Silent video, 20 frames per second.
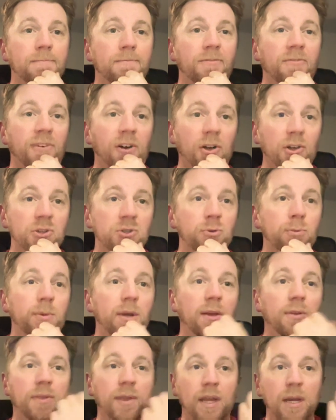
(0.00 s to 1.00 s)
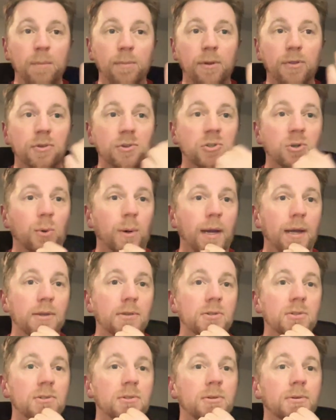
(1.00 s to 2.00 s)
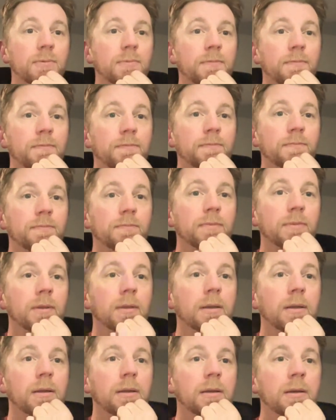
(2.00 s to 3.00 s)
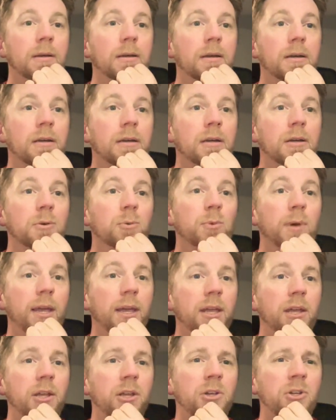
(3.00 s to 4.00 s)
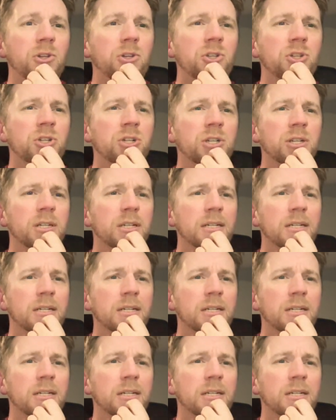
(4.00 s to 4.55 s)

False would be a thing, but there's no S. Range.